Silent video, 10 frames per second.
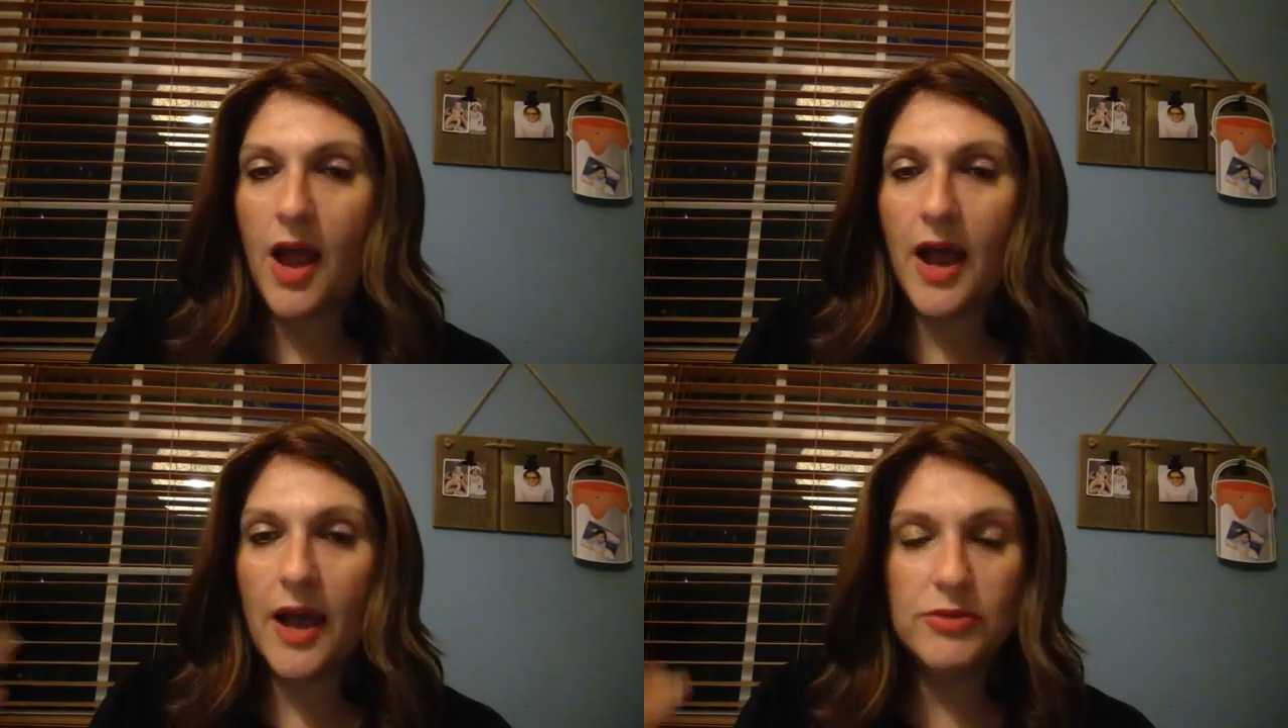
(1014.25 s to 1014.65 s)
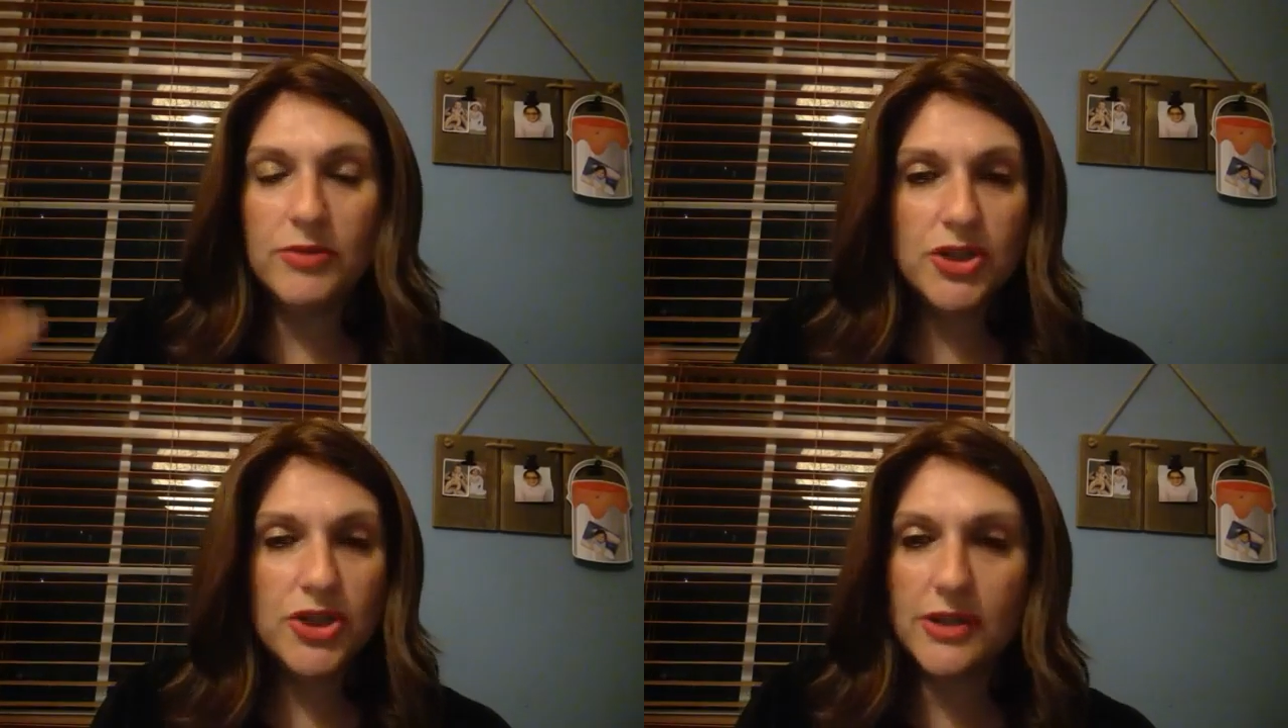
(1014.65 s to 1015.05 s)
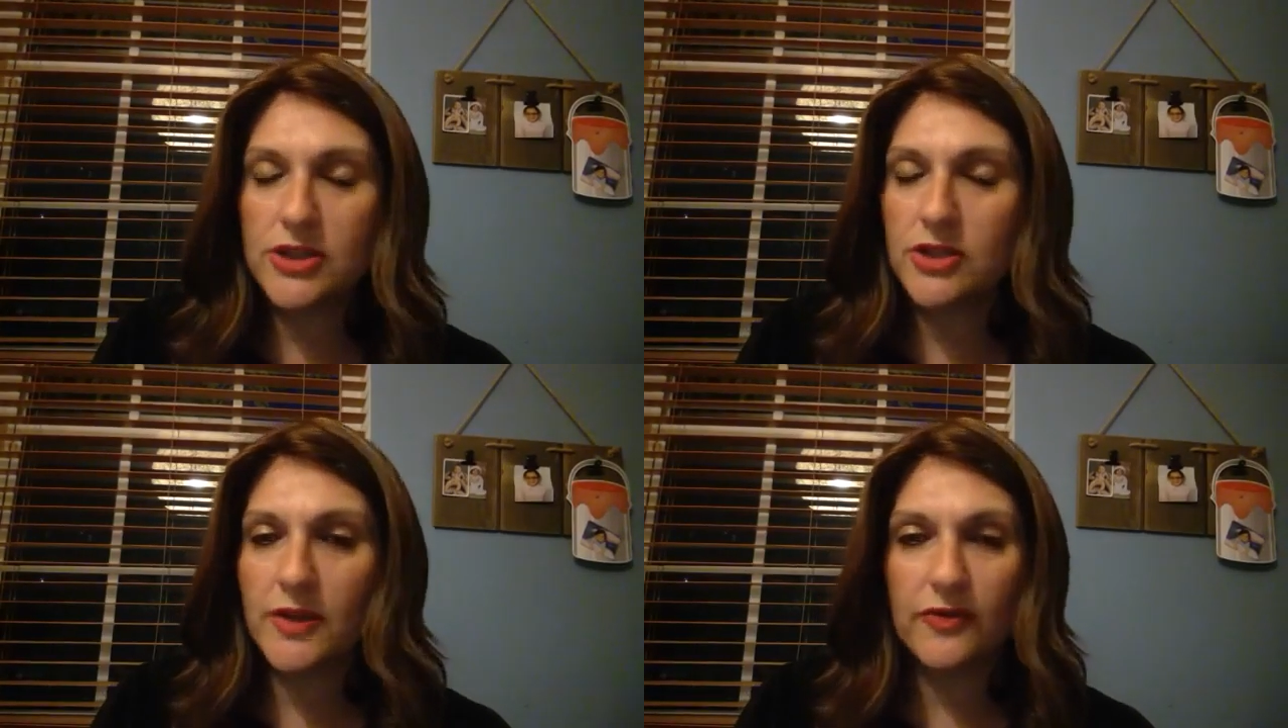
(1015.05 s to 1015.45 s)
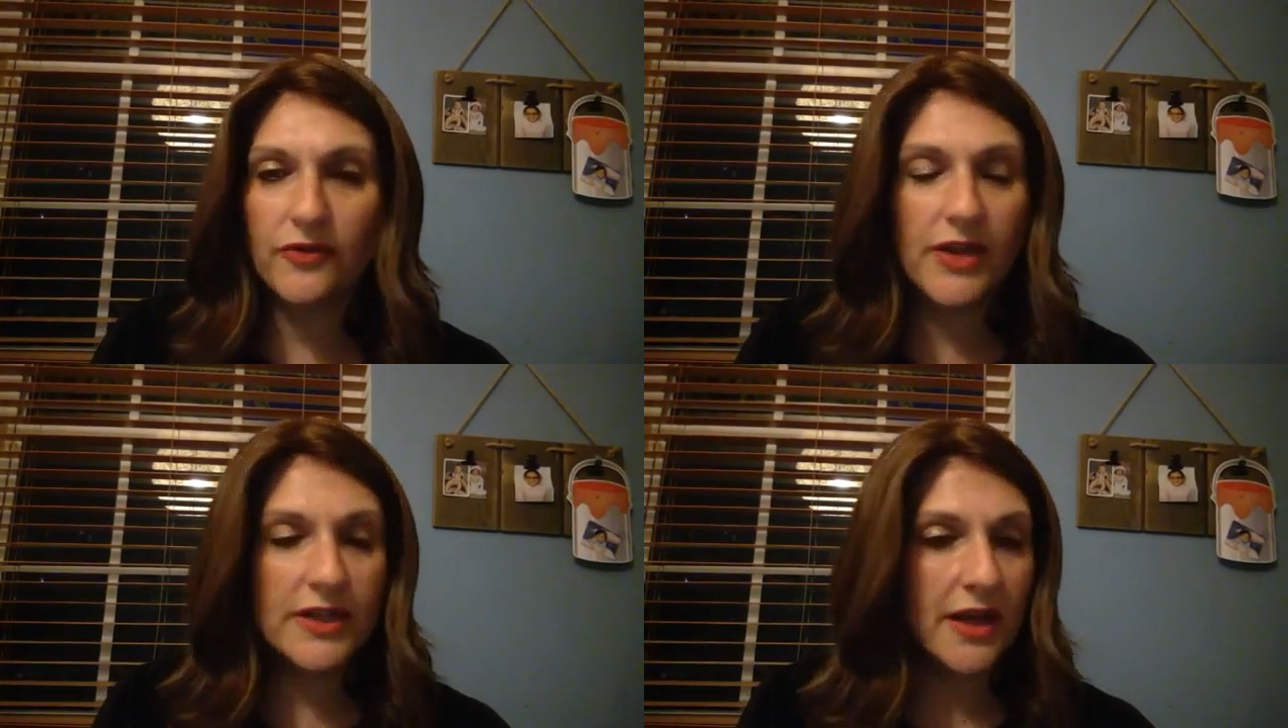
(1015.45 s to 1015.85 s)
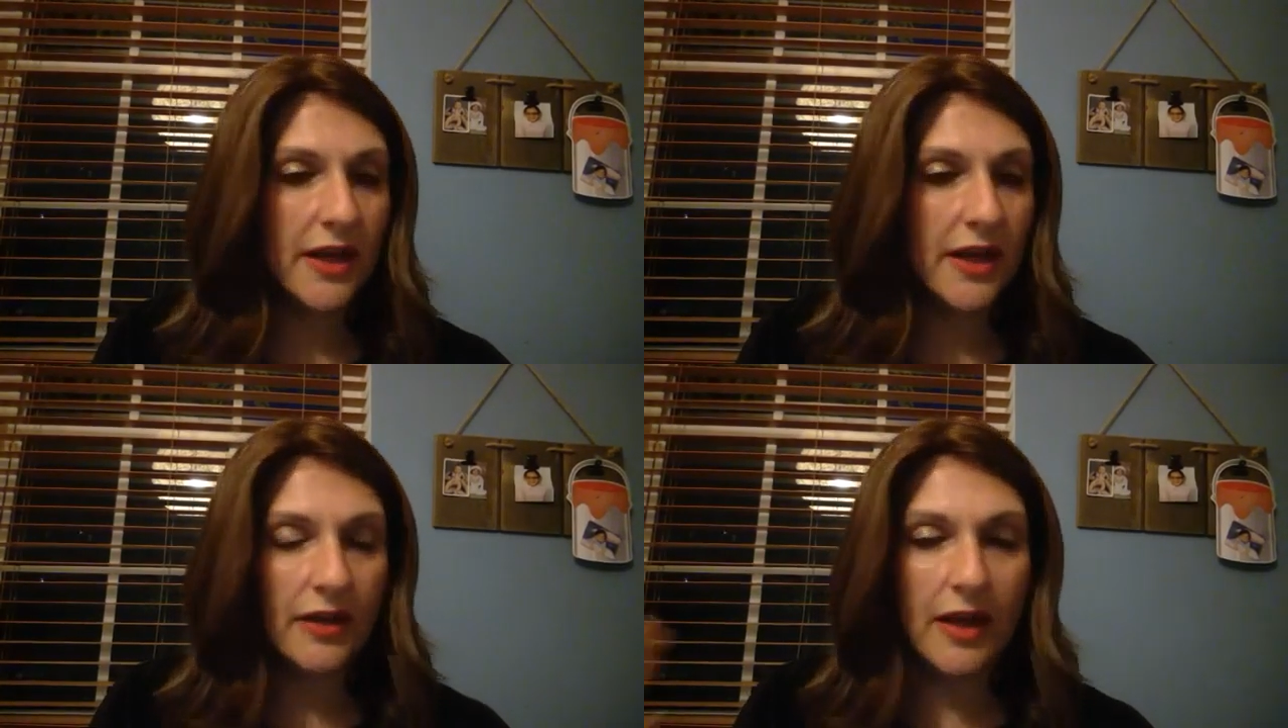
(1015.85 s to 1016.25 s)
I'm just doing a free
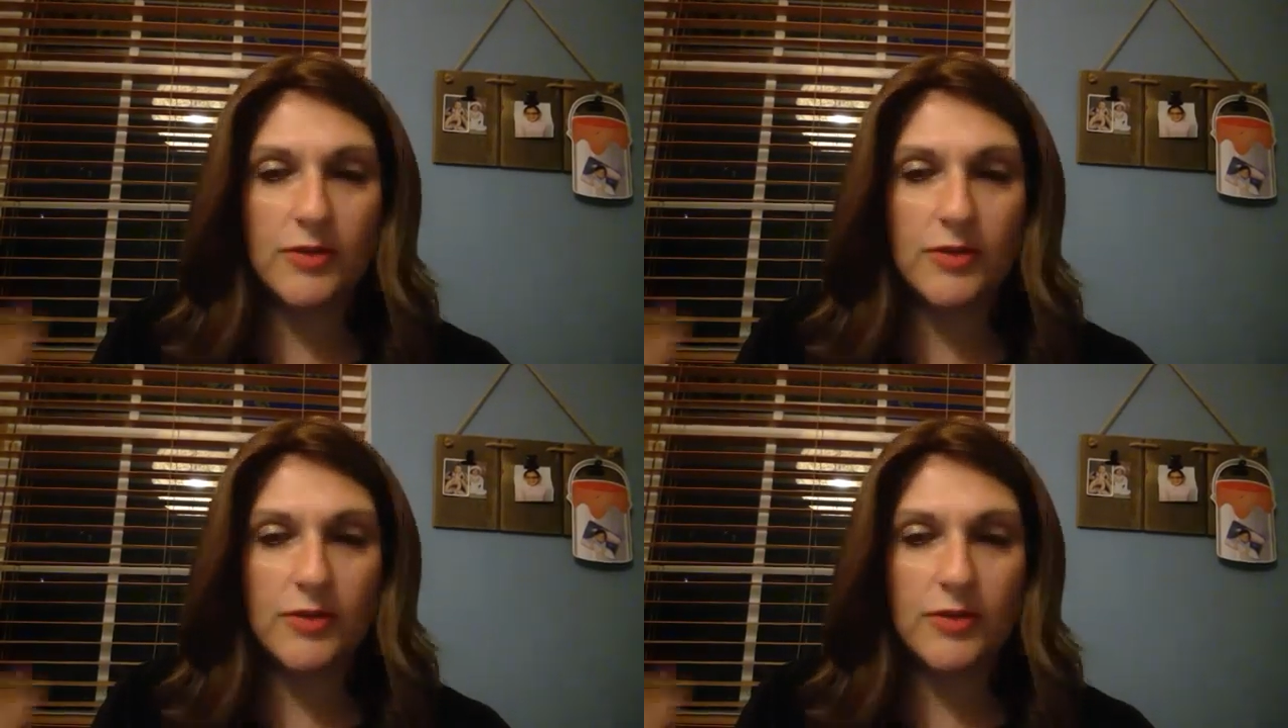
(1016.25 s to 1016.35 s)
cycle.